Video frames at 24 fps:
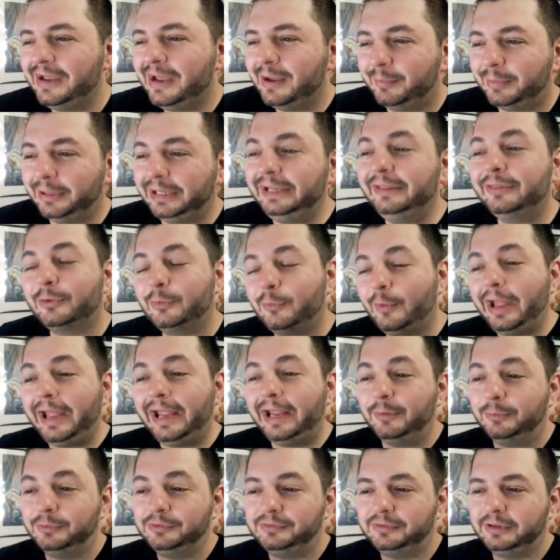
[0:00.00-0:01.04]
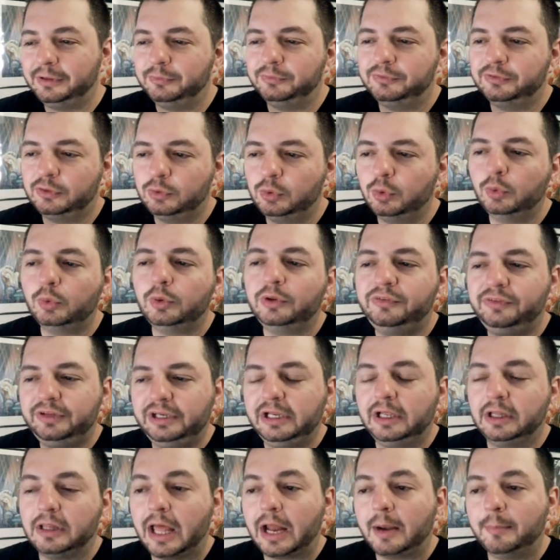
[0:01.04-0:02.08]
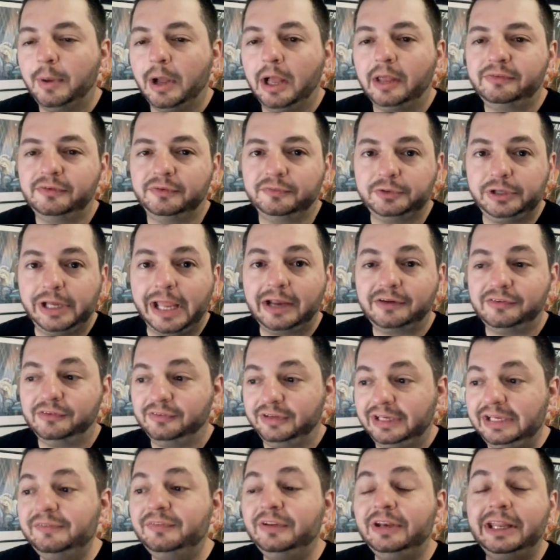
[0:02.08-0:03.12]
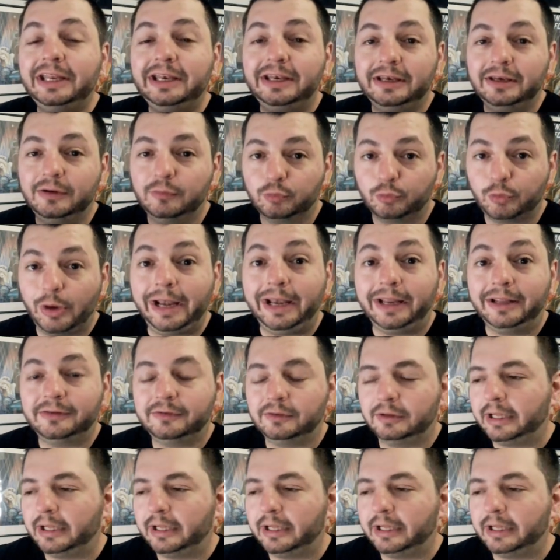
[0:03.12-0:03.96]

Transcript: But either way, it was cool to see a lot of positive reactions, even in Reddit.